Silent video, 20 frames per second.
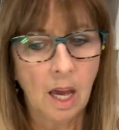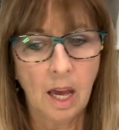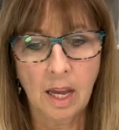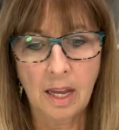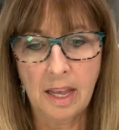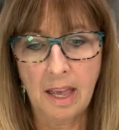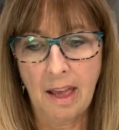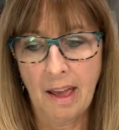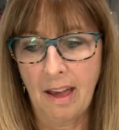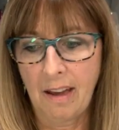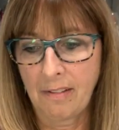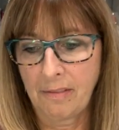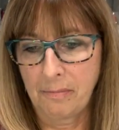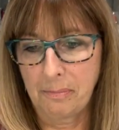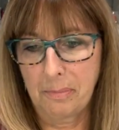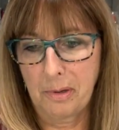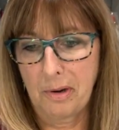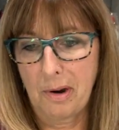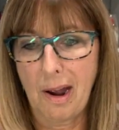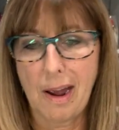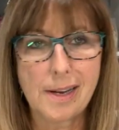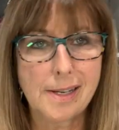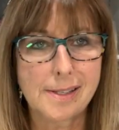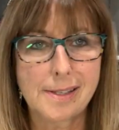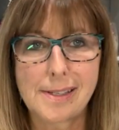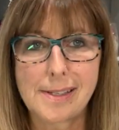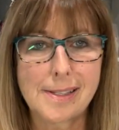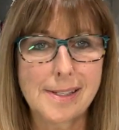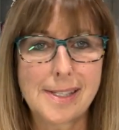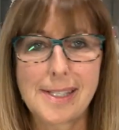have
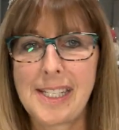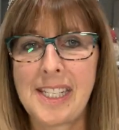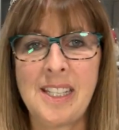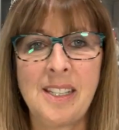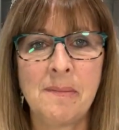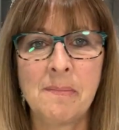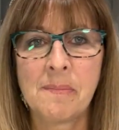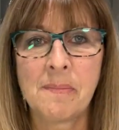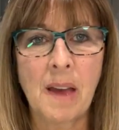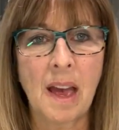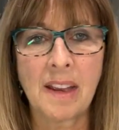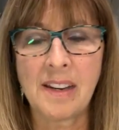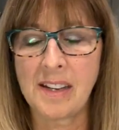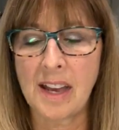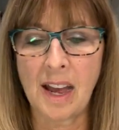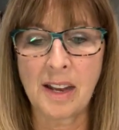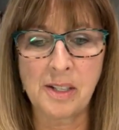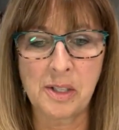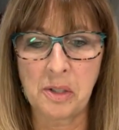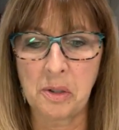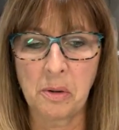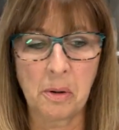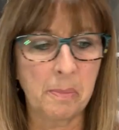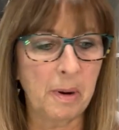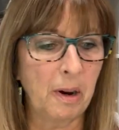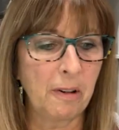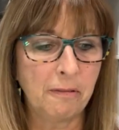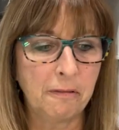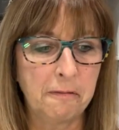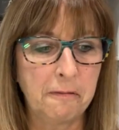prizes team. I do
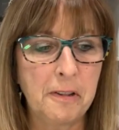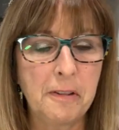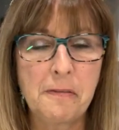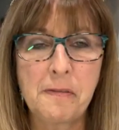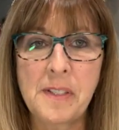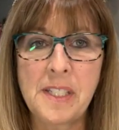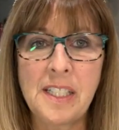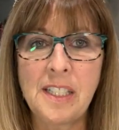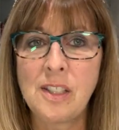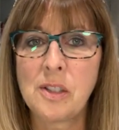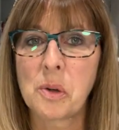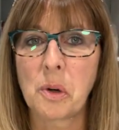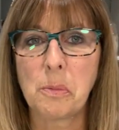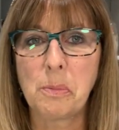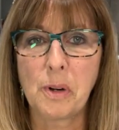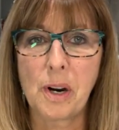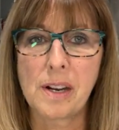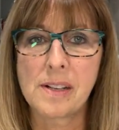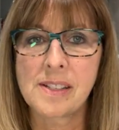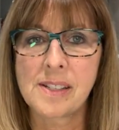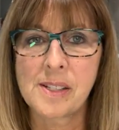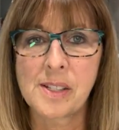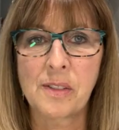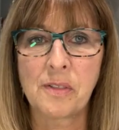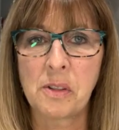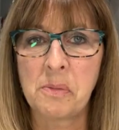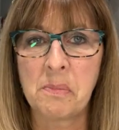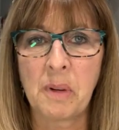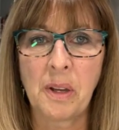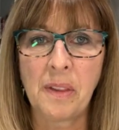about 15 door prizes
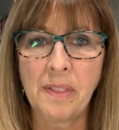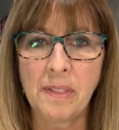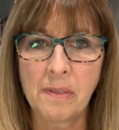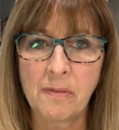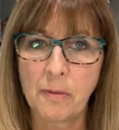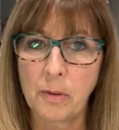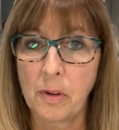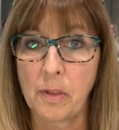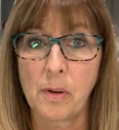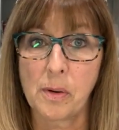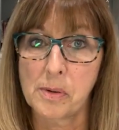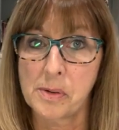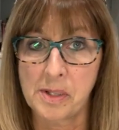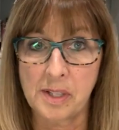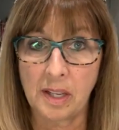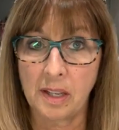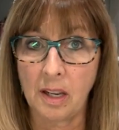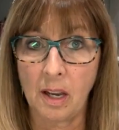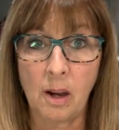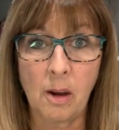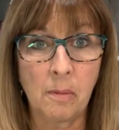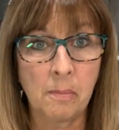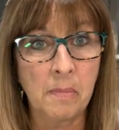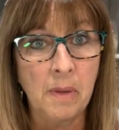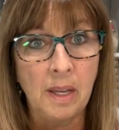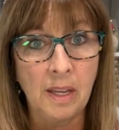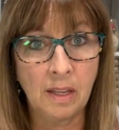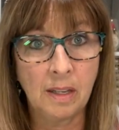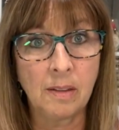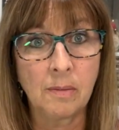every month for those that come
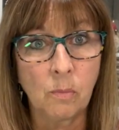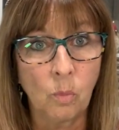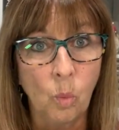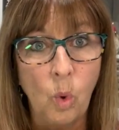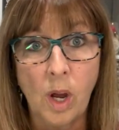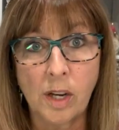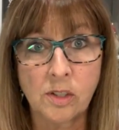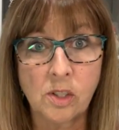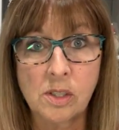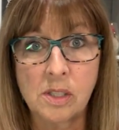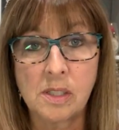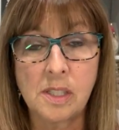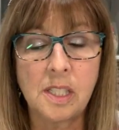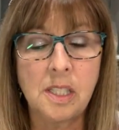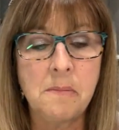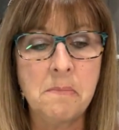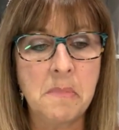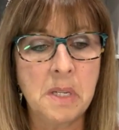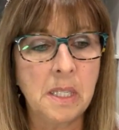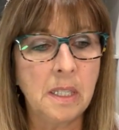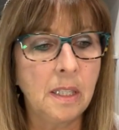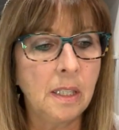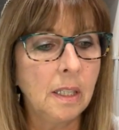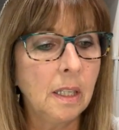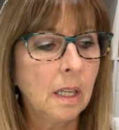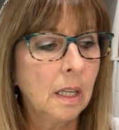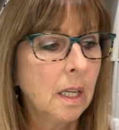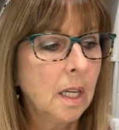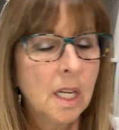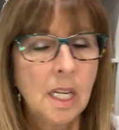and watch the team
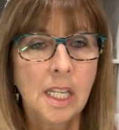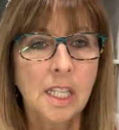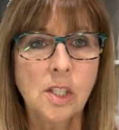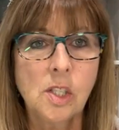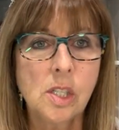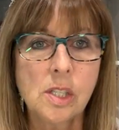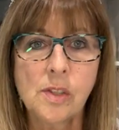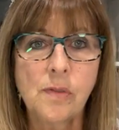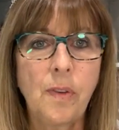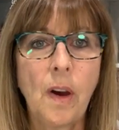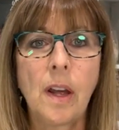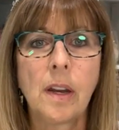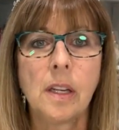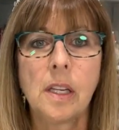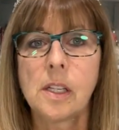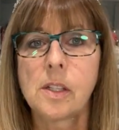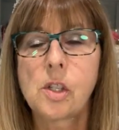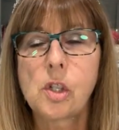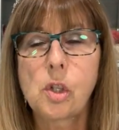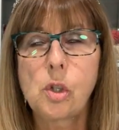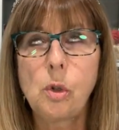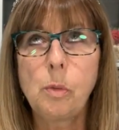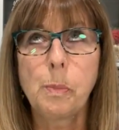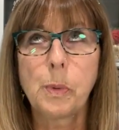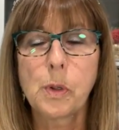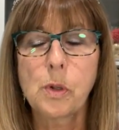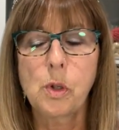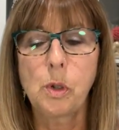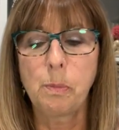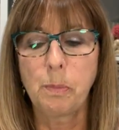meeting. It's just fun. It's
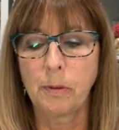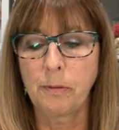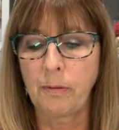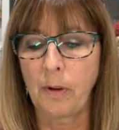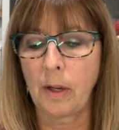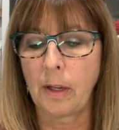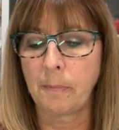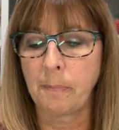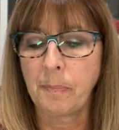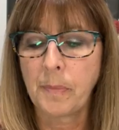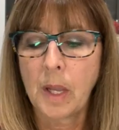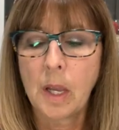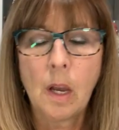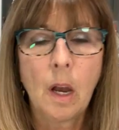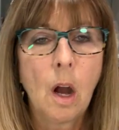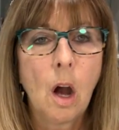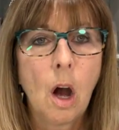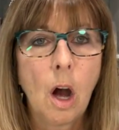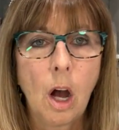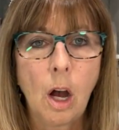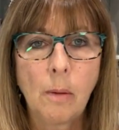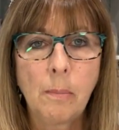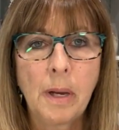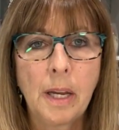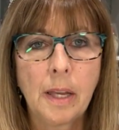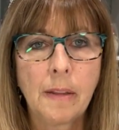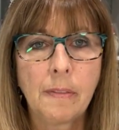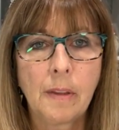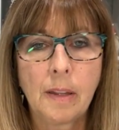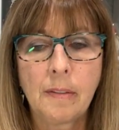super, super fun. All
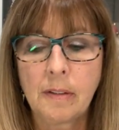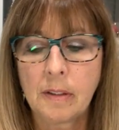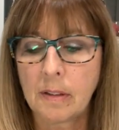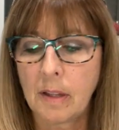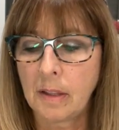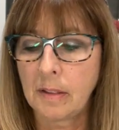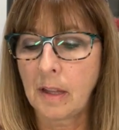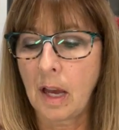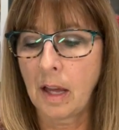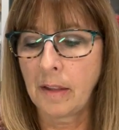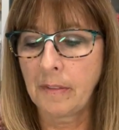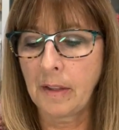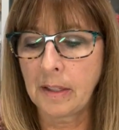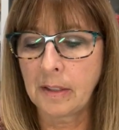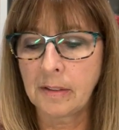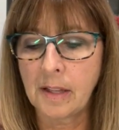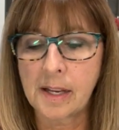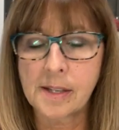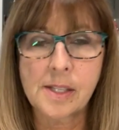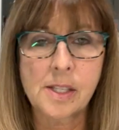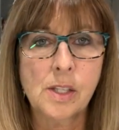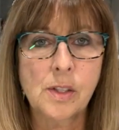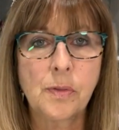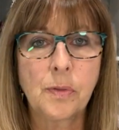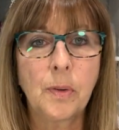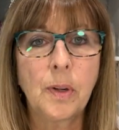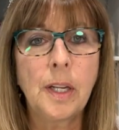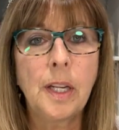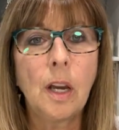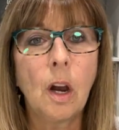my online classes
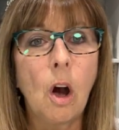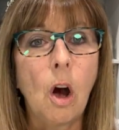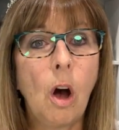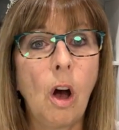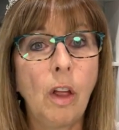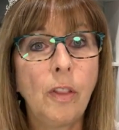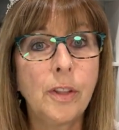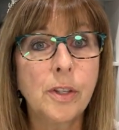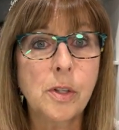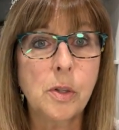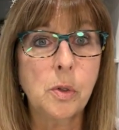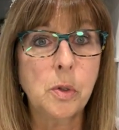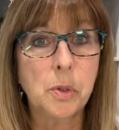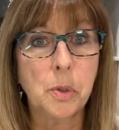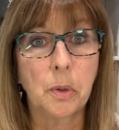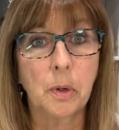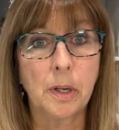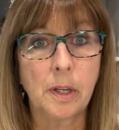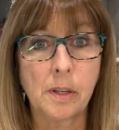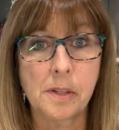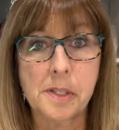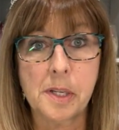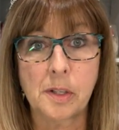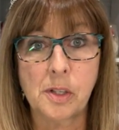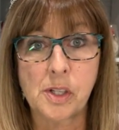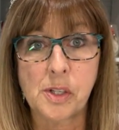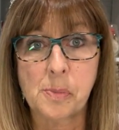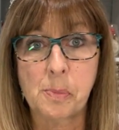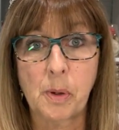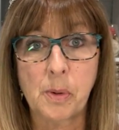free. All the tutorials I
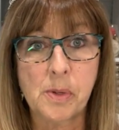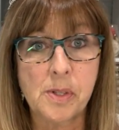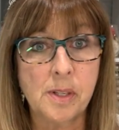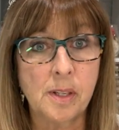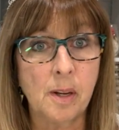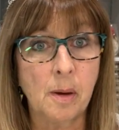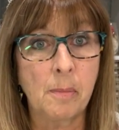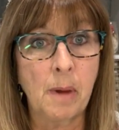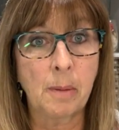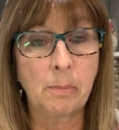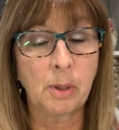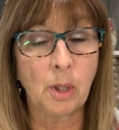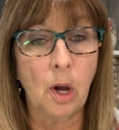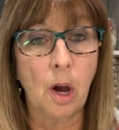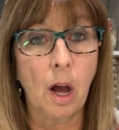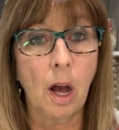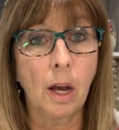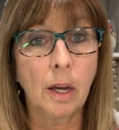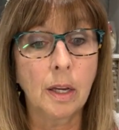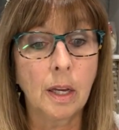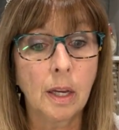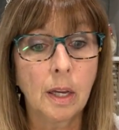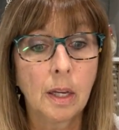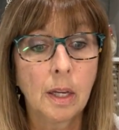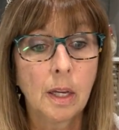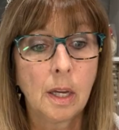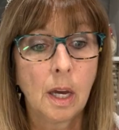just posted on my blog